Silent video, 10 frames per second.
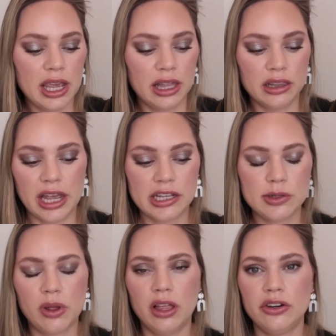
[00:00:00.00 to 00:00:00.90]
It
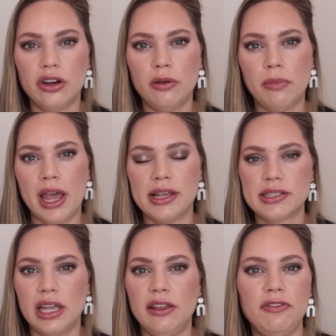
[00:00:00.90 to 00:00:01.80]
lasts well under a
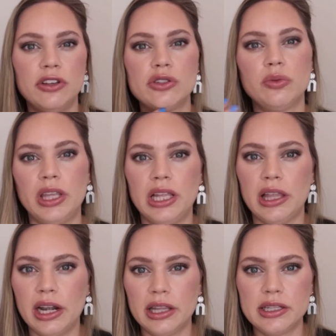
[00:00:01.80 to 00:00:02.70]
mask, and it feels really
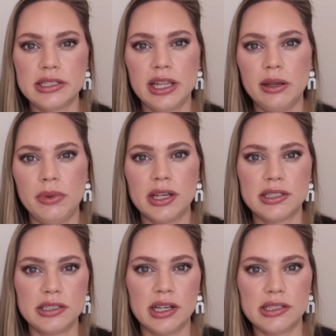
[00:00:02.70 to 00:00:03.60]
light on the skin
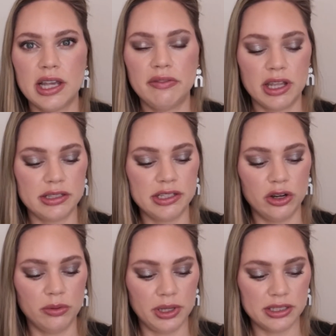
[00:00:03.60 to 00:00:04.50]
because it does have that
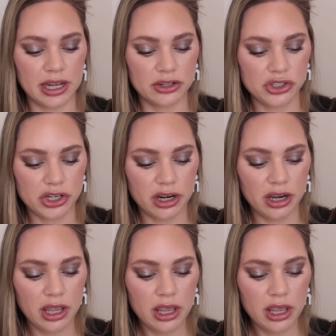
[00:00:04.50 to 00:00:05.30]
serum-y texture.